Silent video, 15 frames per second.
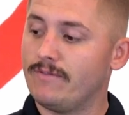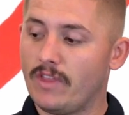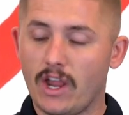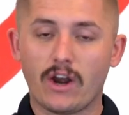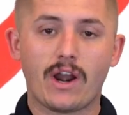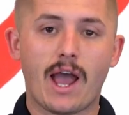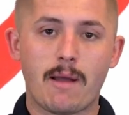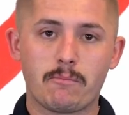
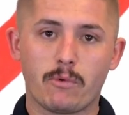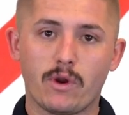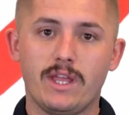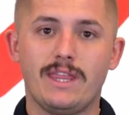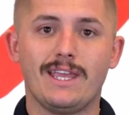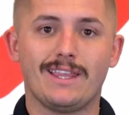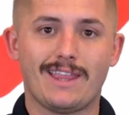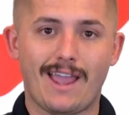They're not
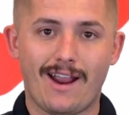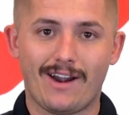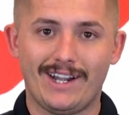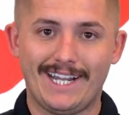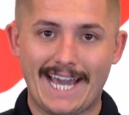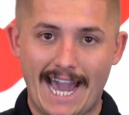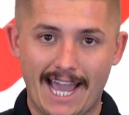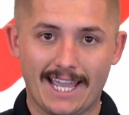breathing, they are
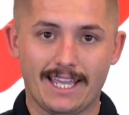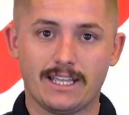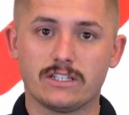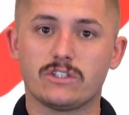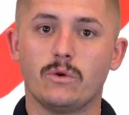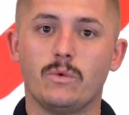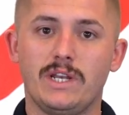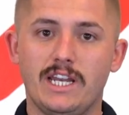dying.
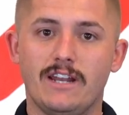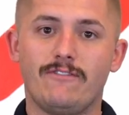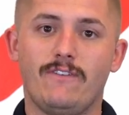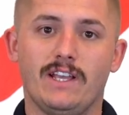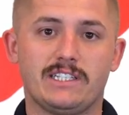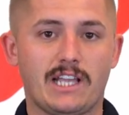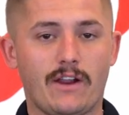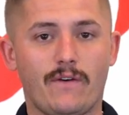So we need to
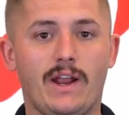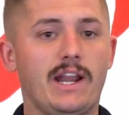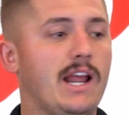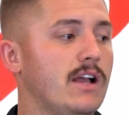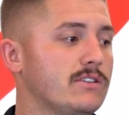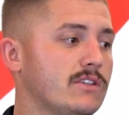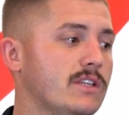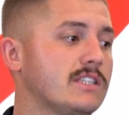fix that right
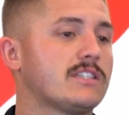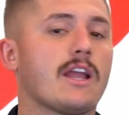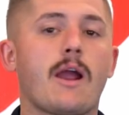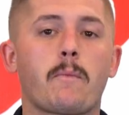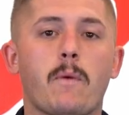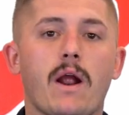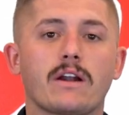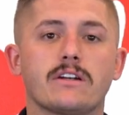now. So let's say
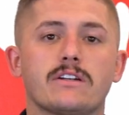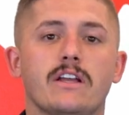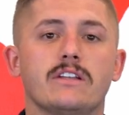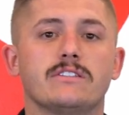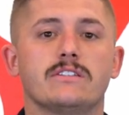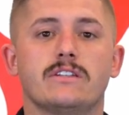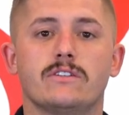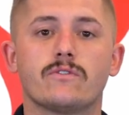our proctor
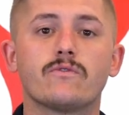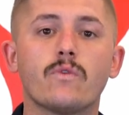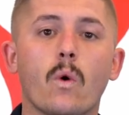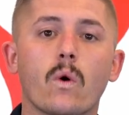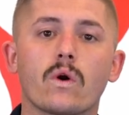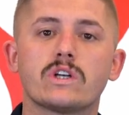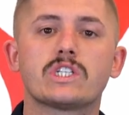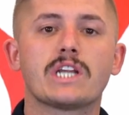tells us it's
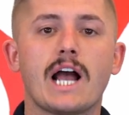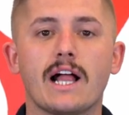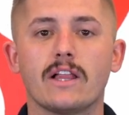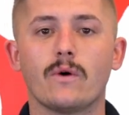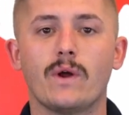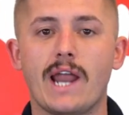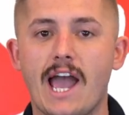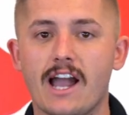4
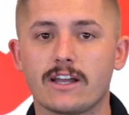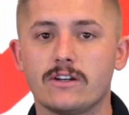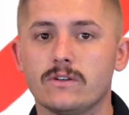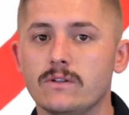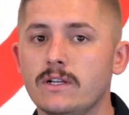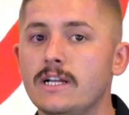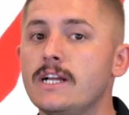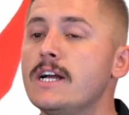shallow and
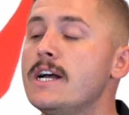agonal.